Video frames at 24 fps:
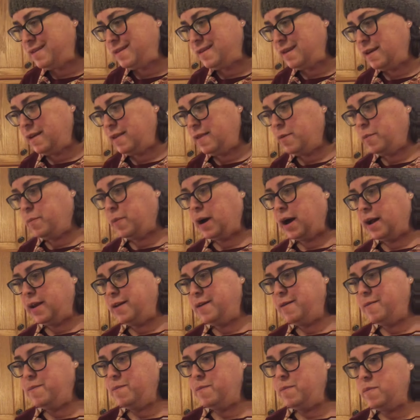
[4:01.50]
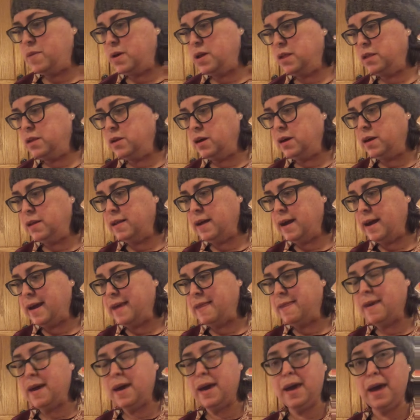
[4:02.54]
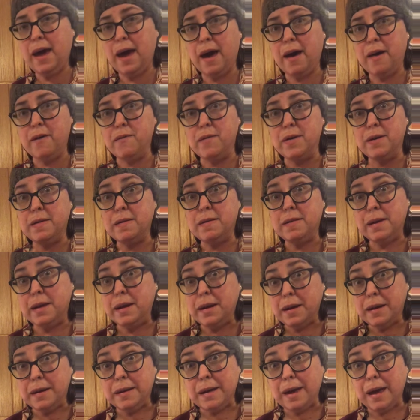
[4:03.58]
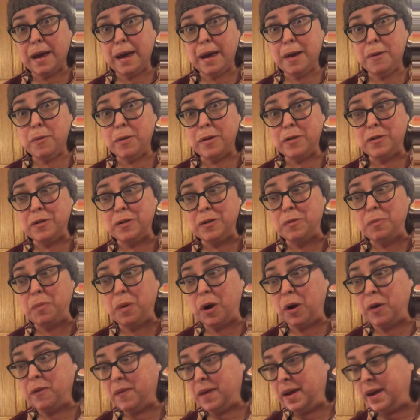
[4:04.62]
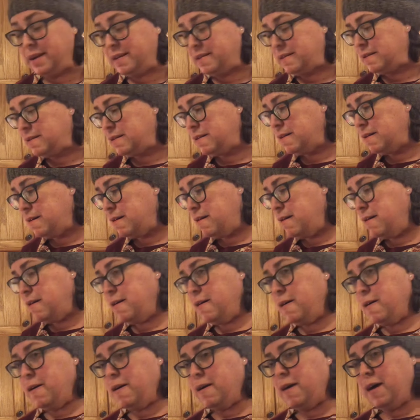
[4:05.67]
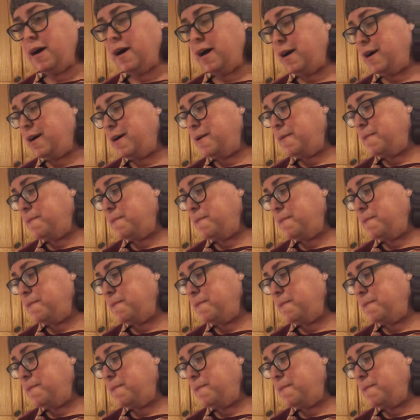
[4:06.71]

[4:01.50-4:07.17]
in the bottom look like they have seen a day, which is perfect. Oh